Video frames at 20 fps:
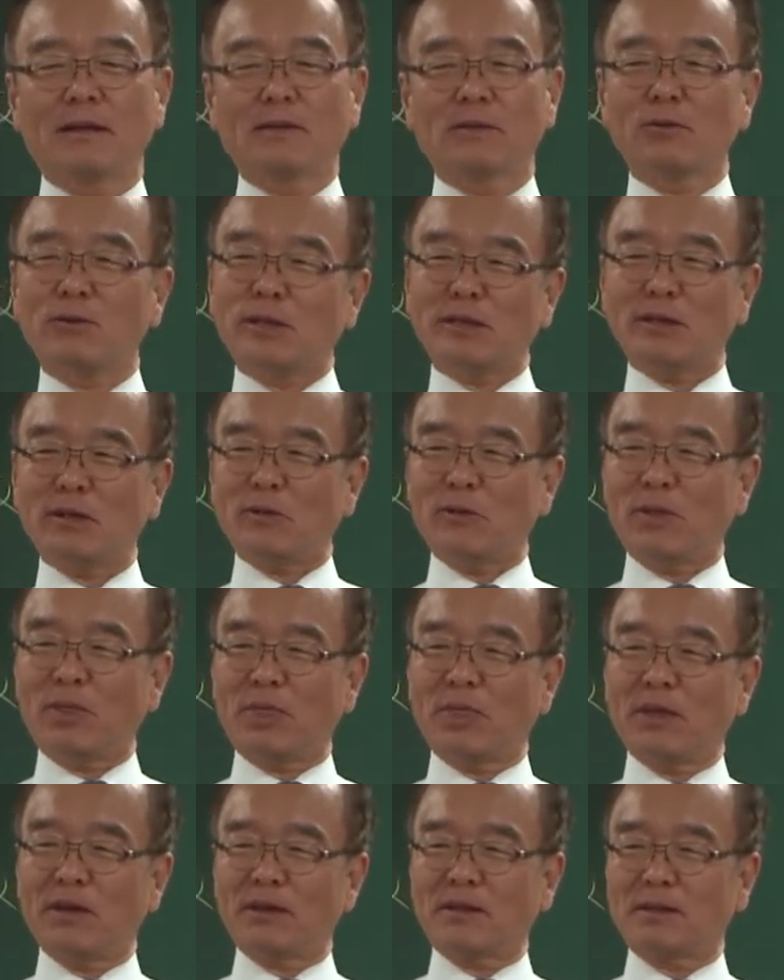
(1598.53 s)
Do you agree
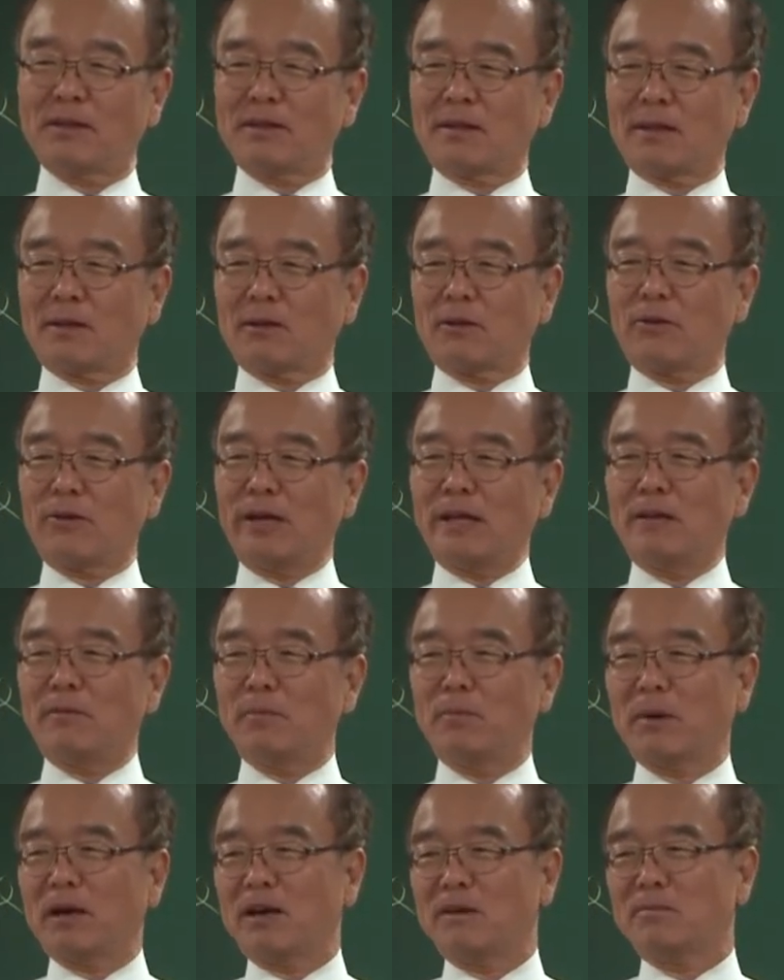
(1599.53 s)
with the
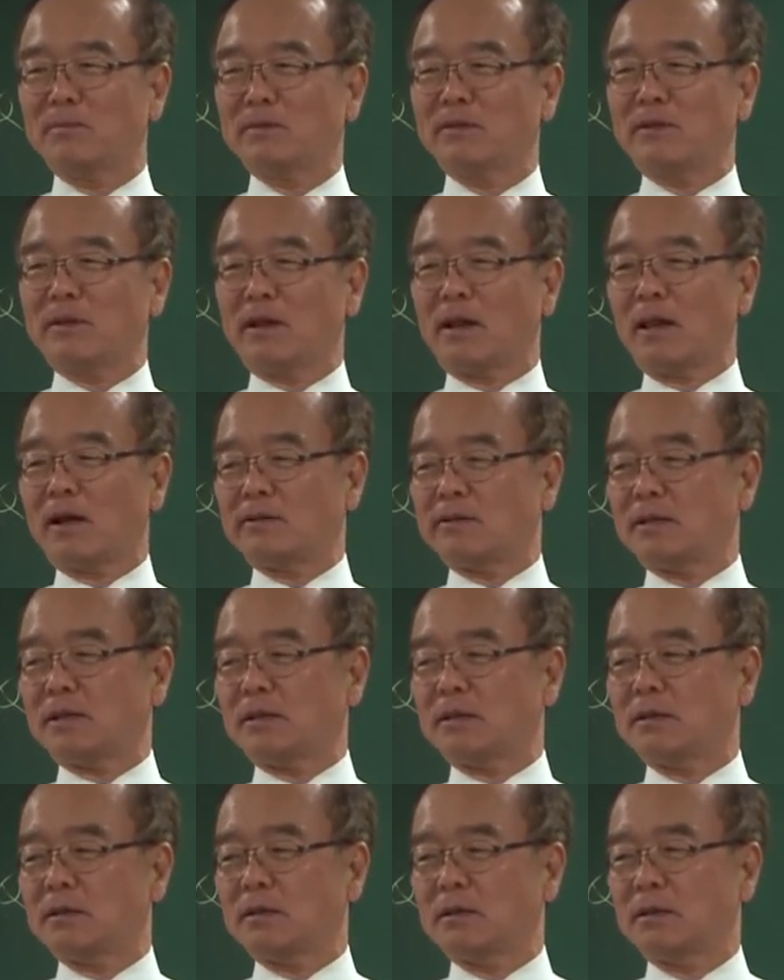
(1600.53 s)
Korean government's
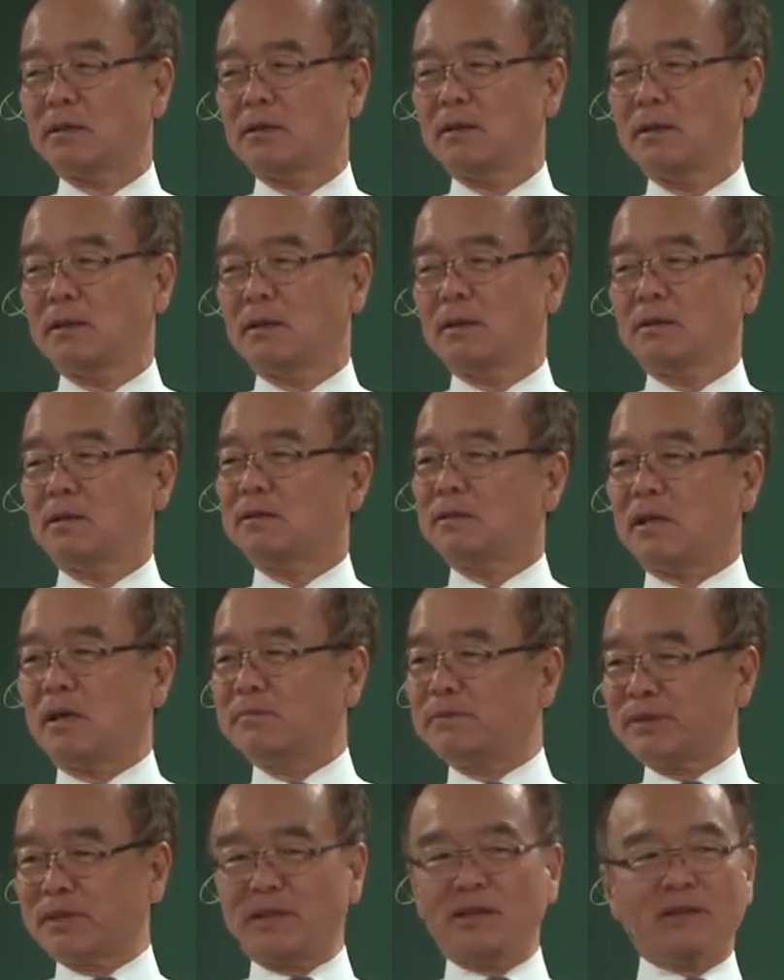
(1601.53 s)
logic? That's
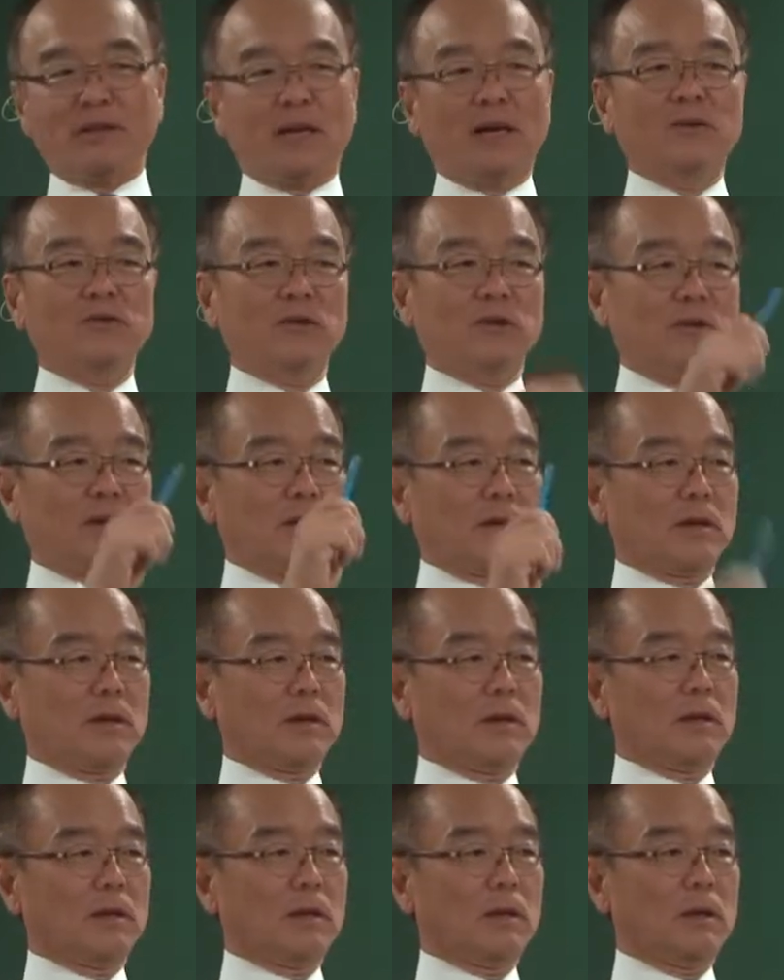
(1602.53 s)
absurd, actually.
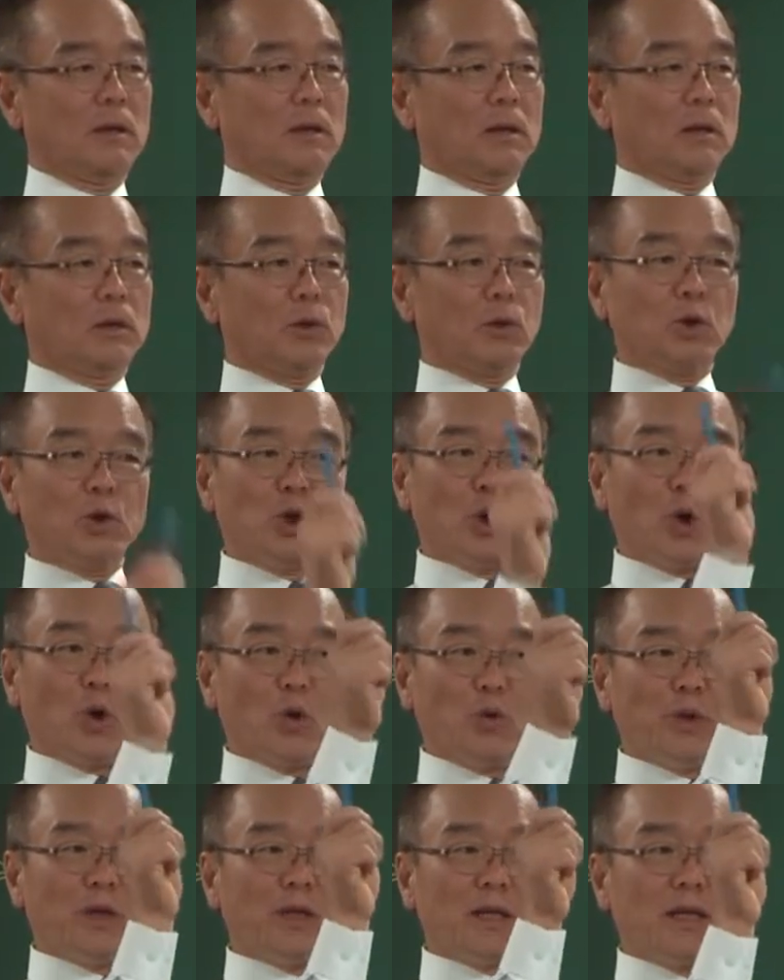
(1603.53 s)
The
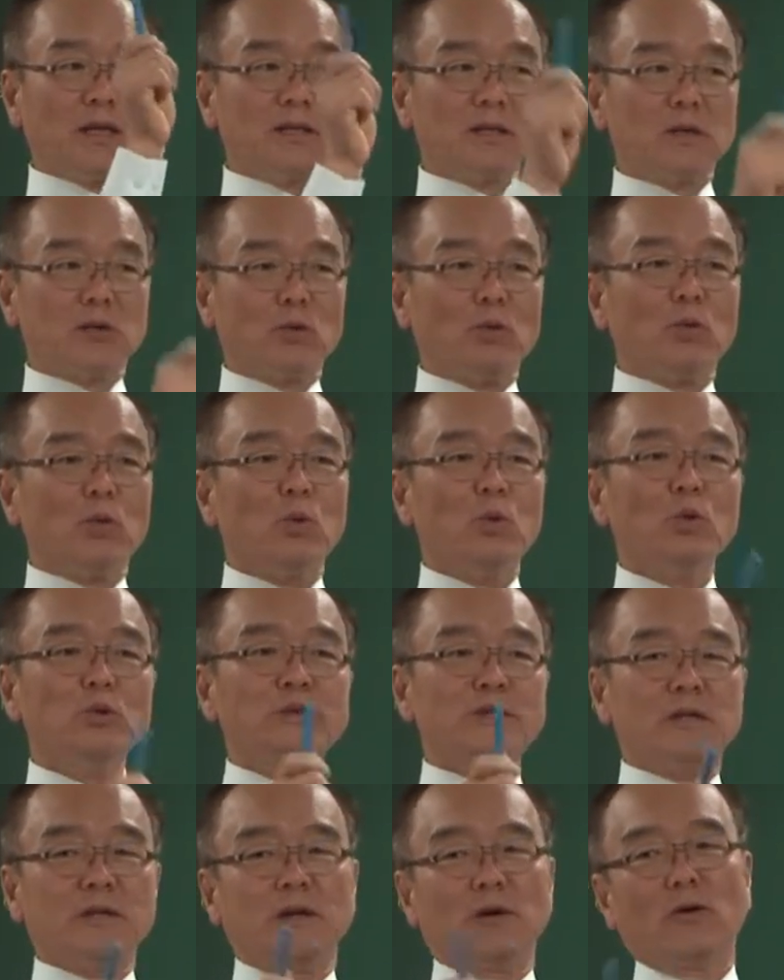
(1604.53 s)
only reason,
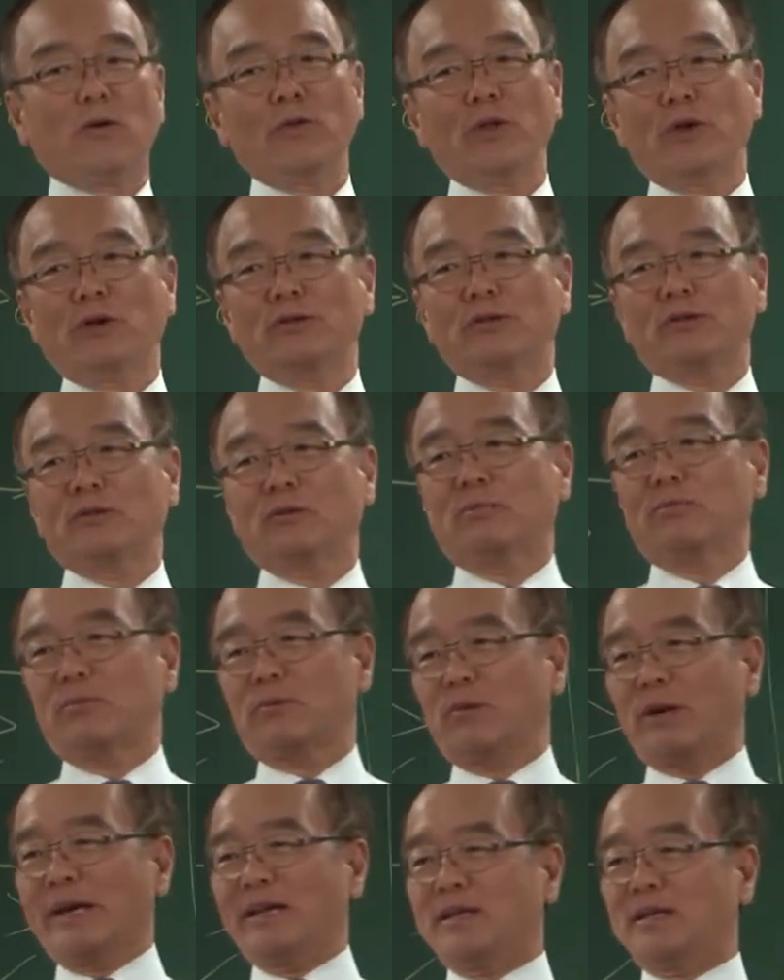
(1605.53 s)
who's the audience of
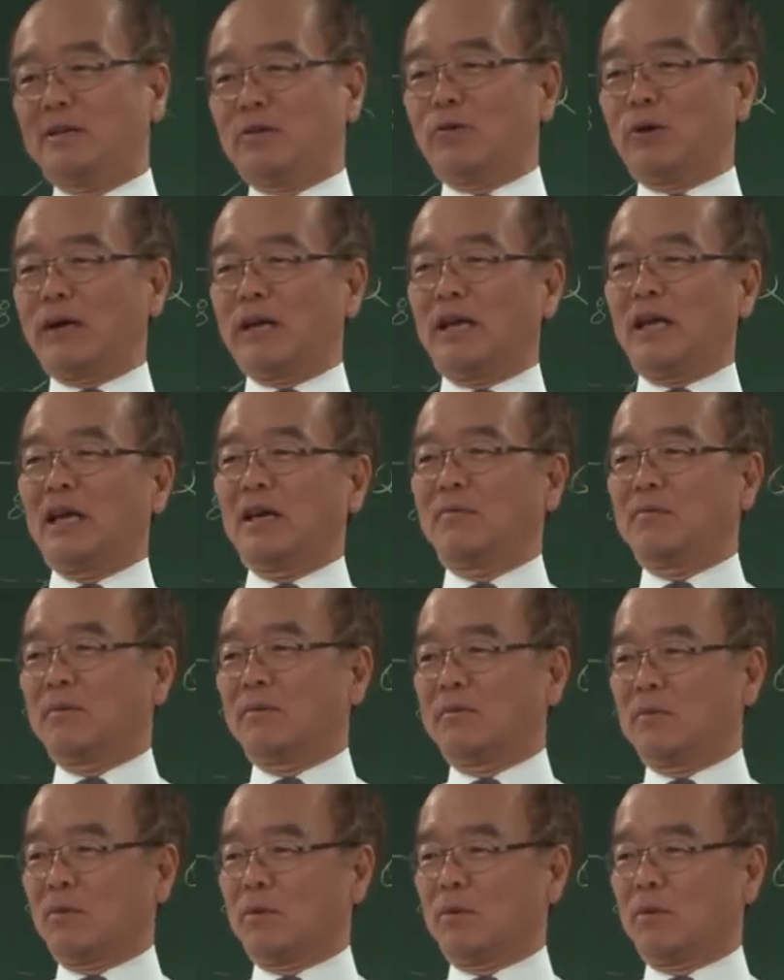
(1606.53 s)
writing your name